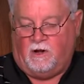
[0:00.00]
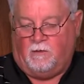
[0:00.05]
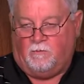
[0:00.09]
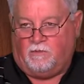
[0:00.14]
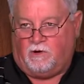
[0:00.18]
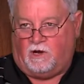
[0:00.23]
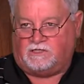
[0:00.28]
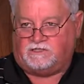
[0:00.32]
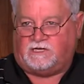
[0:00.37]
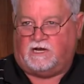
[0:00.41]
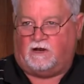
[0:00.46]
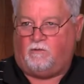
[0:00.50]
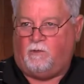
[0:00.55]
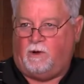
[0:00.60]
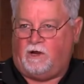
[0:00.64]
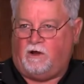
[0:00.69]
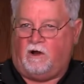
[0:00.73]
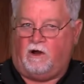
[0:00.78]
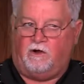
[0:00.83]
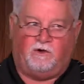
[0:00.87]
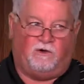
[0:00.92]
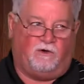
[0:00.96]
project we
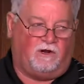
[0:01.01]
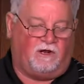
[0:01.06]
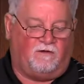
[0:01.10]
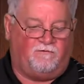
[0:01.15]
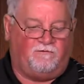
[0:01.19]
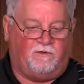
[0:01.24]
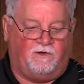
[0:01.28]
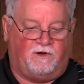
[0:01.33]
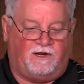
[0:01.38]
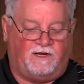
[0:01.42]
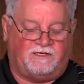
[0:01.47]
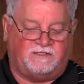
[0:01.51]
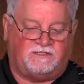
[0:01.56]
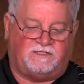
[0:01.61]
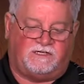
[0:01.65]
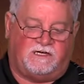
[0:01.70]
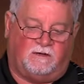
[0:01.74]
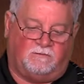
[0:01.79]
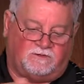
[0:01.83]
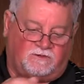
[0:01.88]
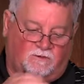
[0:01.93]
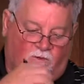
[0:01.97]
are doing a footing and
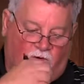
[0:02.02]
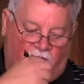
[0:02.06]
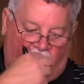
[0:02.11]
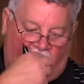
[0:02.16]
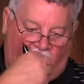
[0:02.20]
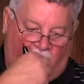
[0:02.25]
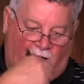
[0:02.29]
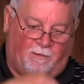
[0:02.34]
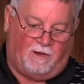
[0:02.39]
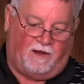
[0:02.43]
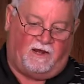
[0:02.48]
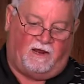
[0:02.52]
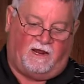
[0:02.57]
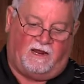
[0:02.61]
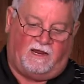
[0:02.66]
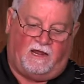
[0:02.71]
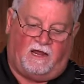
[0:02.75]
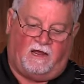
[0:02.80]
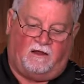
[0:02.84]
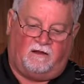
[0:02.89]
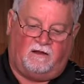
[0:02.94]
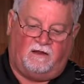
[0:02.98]
stem, so
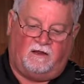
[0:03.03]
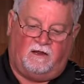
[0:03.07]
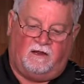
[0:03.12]
a